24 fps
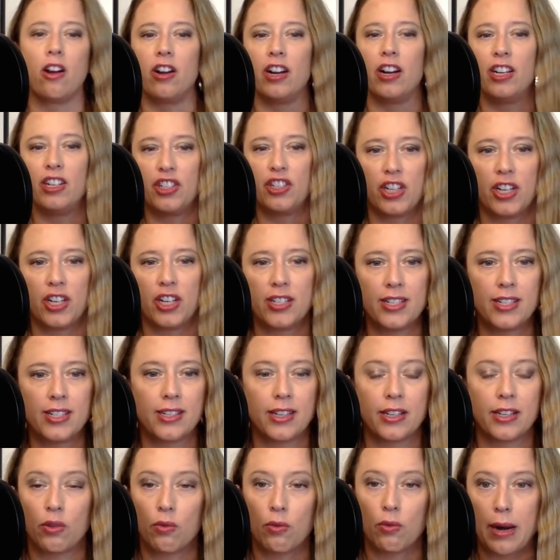And it just is
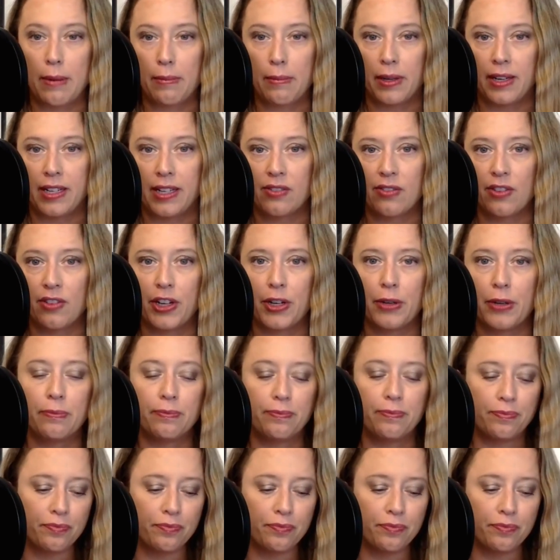like the right place for you.